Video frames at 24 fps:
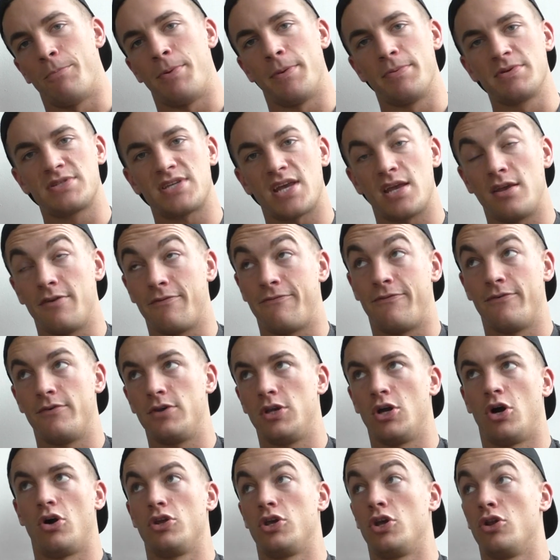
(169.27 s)
People say
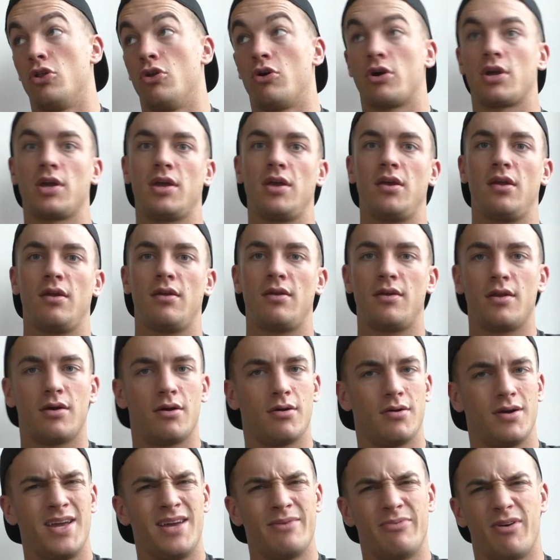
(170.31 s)
you're lucky, you know,